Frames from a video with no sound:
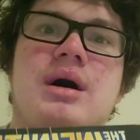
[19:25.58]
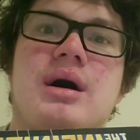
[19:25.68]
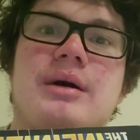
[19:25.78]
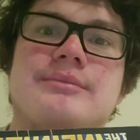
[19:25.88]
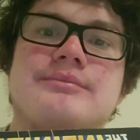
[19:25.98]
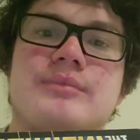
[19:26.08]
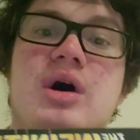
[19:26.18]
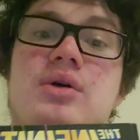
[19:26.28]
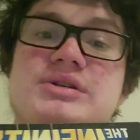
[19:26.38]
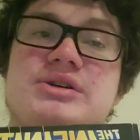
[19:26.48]

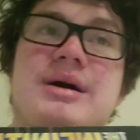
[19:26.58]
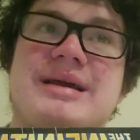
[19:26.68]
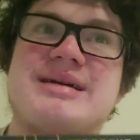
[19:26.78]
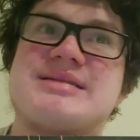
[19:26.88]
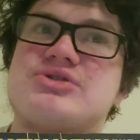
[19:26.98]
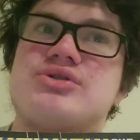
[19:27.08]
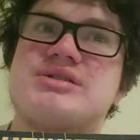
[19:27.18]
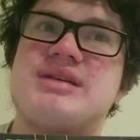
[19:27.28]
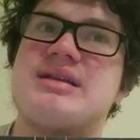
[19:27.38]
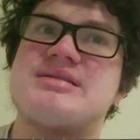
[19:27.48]
Also, I guess I should
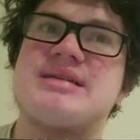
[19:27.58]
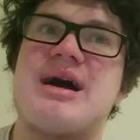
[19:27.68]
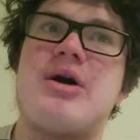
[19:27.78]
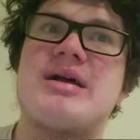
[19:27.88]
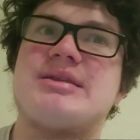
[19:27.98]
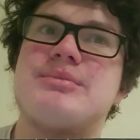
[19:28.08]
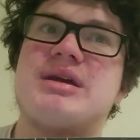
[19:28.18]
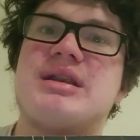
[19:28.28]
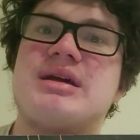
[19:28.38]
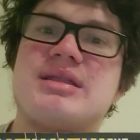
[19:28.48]
say this now, at the
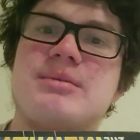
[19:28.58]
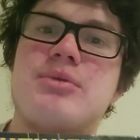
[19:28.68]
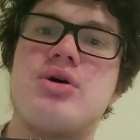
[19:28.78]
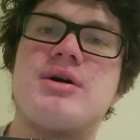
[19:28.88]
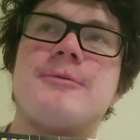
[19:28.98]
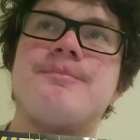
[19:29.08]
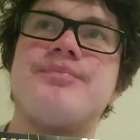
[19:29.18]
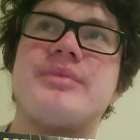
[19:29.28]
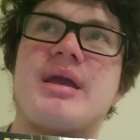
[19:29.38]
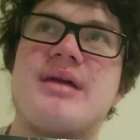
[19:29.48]
beginning of the book,
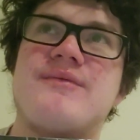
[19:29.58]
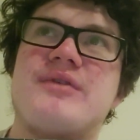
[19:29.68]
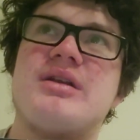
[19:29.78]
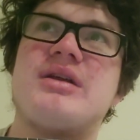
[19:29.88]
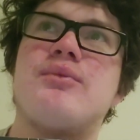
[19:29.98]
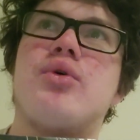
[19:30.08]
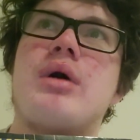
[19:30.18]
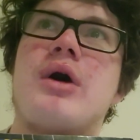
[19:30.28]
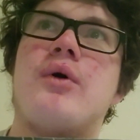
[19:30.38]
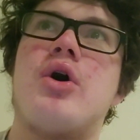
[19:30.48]
Infinity
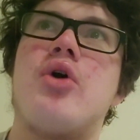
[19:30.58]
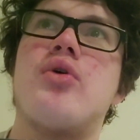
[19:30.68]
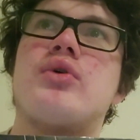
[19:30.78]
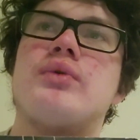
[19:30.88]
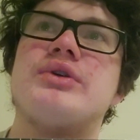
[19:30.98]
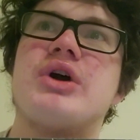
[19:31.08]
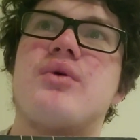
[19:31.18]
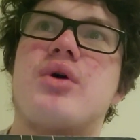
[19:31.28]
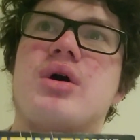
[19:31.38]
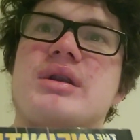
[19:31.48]
War, how Hulk would
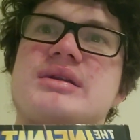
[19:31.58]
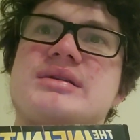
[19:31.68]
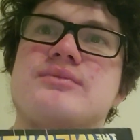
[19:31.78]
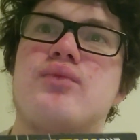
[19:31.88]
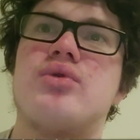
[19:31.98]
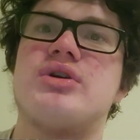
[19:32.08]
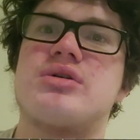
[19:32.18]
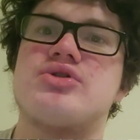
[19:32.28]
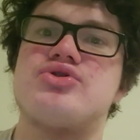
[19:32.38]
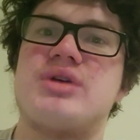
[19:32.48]
go on and warn
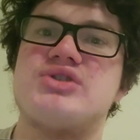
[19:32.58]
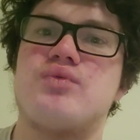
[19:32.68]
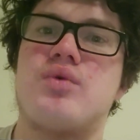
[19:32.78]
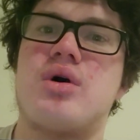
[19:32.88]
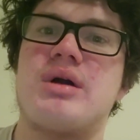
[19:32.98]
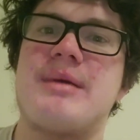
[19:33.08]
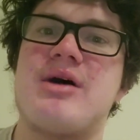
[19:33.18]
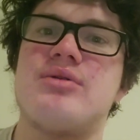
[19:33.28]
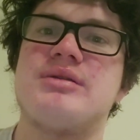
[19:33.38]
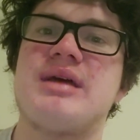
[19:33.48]
Doctor Strange and Wong
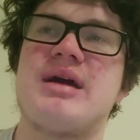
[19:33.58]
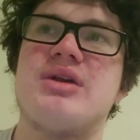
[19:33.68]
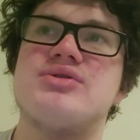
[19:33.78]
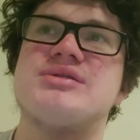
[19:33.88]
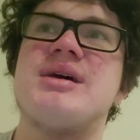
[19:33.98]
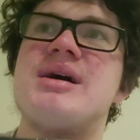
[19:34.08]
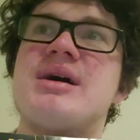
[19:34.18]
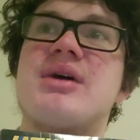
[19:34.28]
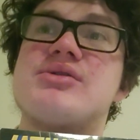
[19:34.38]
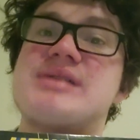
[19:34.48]
about Thanos,
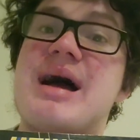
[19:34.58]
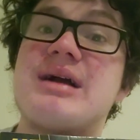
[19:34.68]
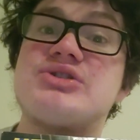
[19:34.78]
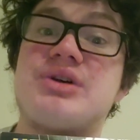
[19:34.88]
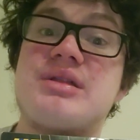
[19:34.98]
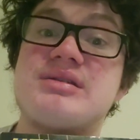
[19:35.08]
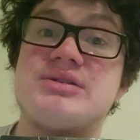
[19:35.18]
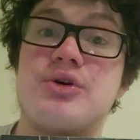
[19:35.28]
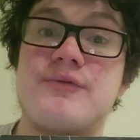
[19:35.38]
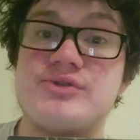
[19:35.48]
it was actually the
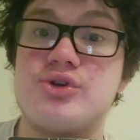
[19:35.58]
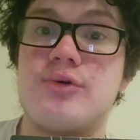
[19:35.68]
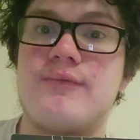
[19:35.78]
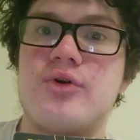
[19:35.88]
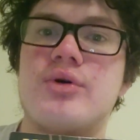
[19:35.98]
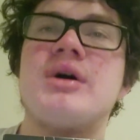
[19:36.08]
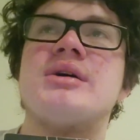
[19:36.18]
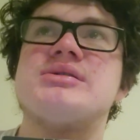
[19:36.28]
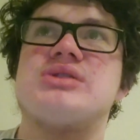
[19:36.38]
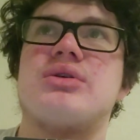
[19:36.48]
Silver Surfer.
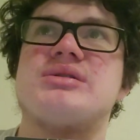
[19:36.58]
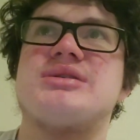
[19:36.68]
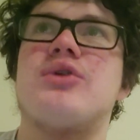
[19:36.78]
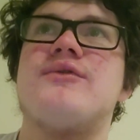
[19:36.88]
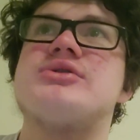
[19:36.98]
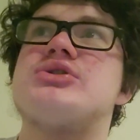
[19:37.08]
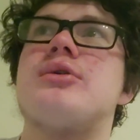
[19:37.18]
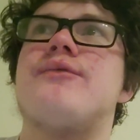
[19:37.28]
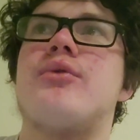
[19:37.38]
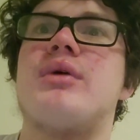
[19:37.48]
So the Silver
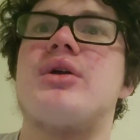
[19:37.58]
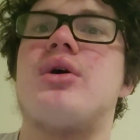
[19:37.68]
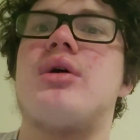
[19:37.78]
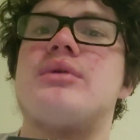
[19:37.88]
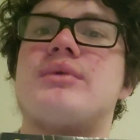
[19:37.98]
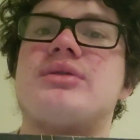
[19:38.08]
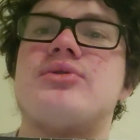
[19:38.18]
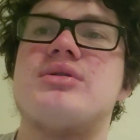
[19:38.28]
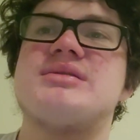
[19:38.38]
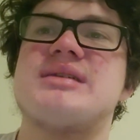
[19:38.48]
Surfer went
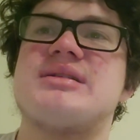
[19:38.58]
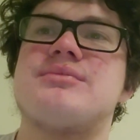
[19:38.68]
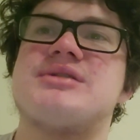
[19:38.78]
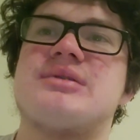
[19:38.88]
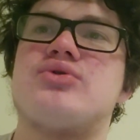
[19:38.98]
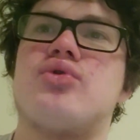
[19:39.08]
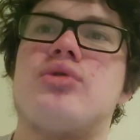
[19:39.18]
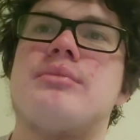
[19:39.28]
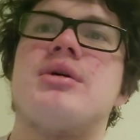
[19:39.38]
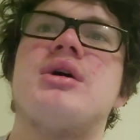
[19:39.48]
through the Sanctum
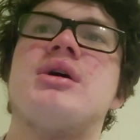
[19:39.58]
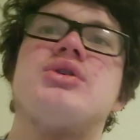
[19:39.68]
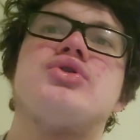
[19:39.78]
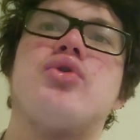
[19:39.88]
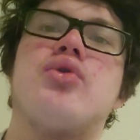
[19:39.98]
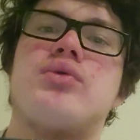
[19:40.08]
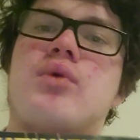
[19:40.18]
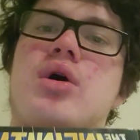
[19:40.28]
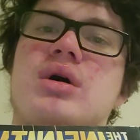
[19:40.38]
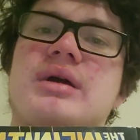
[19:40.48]
Sanctorum, told
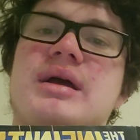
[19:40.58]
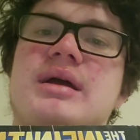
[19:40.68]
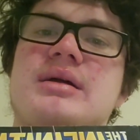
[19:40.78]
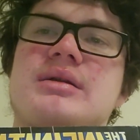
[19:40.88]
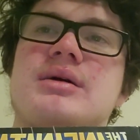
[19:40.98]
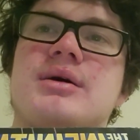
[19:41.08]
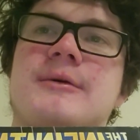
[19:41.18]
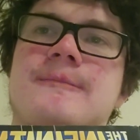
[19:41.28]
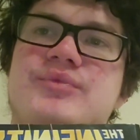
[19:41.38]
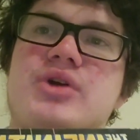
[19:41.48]
Wong and
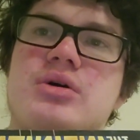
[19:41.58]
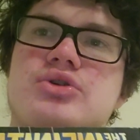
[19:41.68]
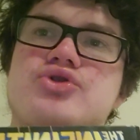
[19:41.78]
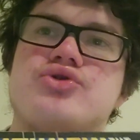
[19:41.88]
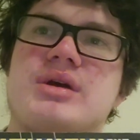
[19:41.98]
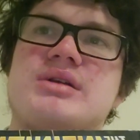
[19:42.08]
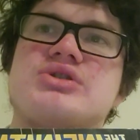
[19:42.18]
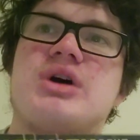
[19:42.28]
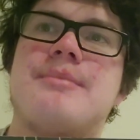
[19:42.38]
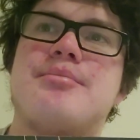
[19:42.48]
Doctor
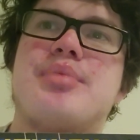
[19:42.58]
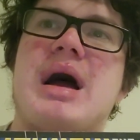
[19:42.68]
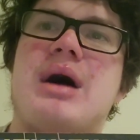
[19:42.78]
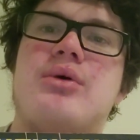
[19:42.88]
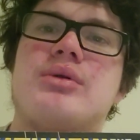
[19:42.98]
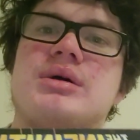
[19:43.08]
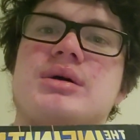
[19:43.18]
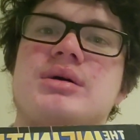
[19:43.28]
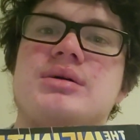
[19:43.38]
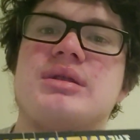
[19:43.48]
Strange about
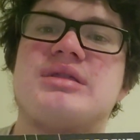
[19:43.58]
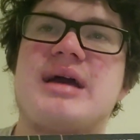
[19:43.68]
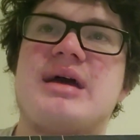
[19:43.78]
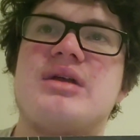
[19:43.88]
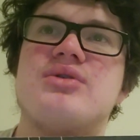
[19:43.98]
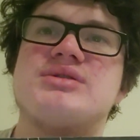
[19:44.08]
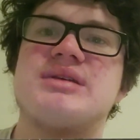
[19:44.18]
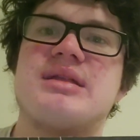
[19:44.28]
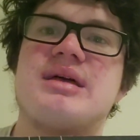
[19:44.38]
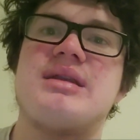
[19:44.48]
Thanos,
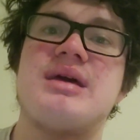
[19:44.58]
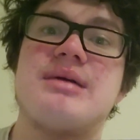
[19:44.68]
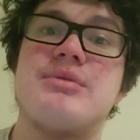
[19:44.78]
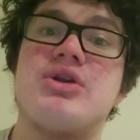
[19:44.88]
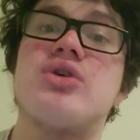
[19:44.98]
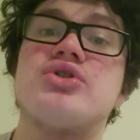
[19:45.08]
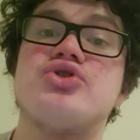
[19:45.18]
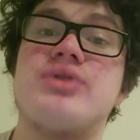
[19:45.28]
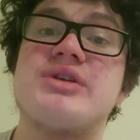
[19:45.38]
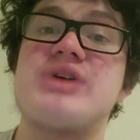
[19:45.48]
and then him and Doctor
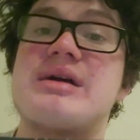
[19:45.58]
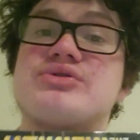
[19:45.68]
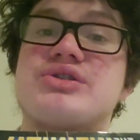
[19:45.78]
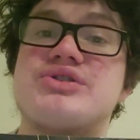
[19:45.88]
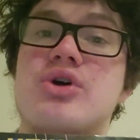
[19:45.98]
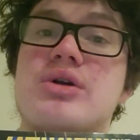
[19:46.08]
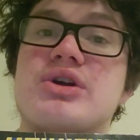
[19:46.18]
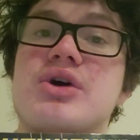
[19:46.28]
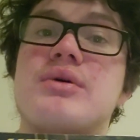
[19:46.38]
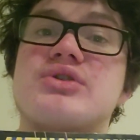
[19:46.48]
Strange actually started to
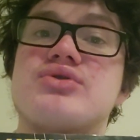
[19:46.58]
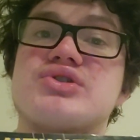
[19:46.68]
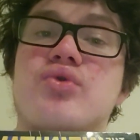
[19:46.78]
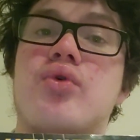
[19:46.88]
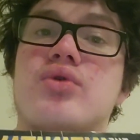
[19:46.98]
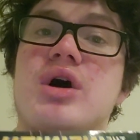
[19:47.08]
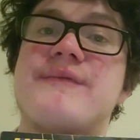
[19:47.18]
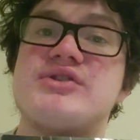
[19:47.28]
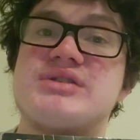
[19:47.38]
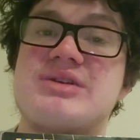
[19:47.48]
go into this whole
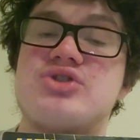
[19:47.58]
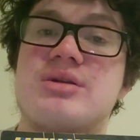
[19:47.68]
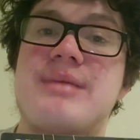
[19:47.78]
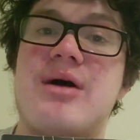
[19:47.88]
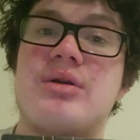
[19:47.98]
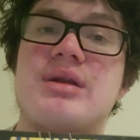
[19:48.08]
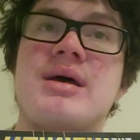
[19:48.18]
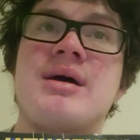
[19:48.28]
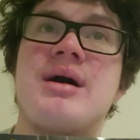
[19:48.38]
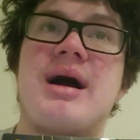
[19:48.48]
conversation about it.
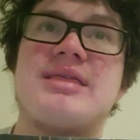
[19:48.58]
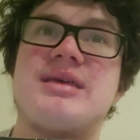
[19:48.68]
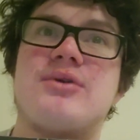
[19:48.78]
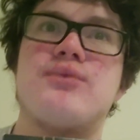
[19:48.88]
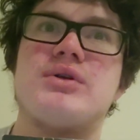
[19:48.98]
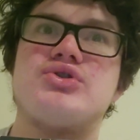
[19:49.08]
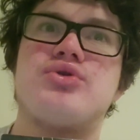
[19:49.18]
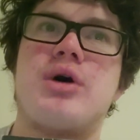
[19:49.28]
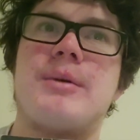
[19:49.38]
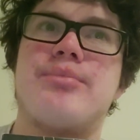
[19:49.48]
I think
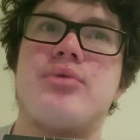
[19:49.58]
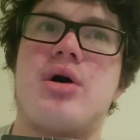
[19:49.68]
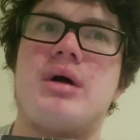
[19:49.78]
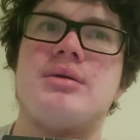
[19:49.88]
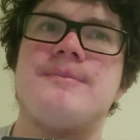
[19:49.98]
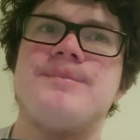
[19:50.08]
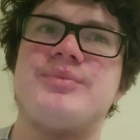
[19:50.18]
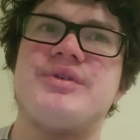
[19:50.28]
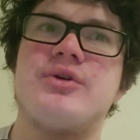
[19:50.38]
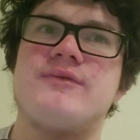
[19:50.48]
Rintrah brought
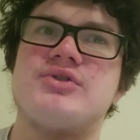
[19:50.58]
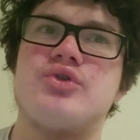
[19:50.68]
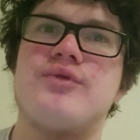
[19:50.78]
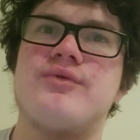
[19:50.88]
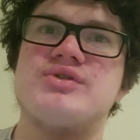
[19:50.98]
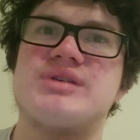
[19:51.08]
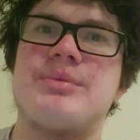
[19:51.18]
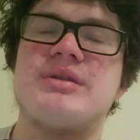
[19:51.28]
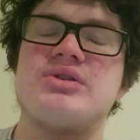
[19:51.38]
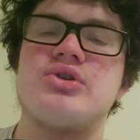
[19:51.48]
Silver Surfer
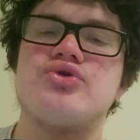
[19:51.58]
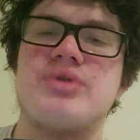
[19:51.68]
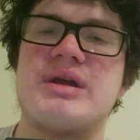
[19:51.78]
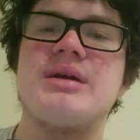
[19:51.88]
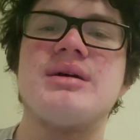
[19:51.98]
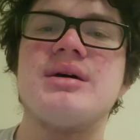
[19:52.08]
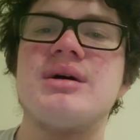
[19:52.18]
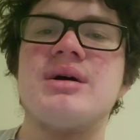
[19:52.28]
something to drink.